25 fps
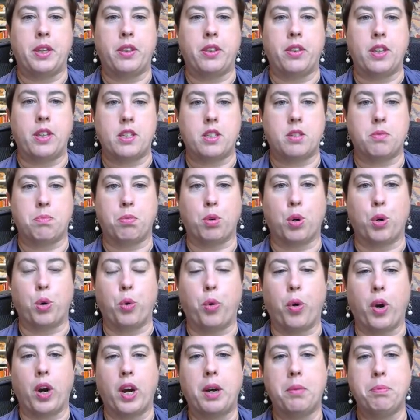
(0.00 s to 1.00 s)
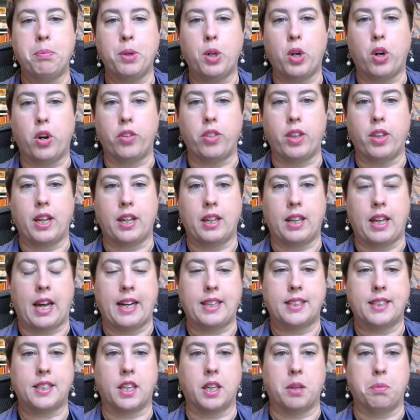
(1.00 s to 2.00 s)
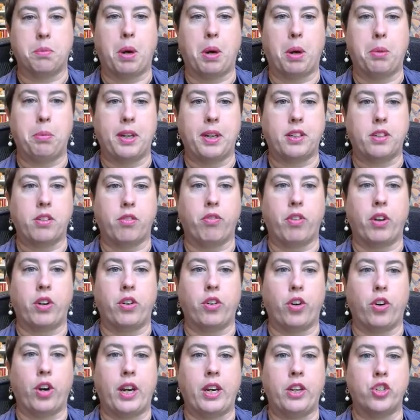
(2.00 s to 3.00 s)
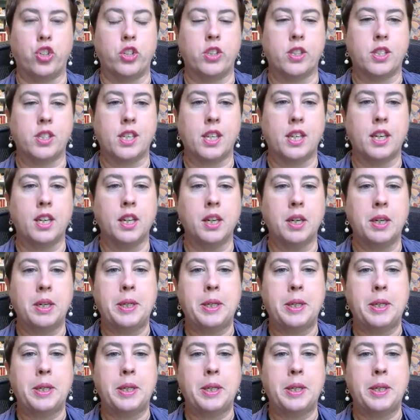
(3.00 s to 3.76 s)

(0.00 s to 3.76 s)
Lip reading: this program called the Alaska Public Defender Agency.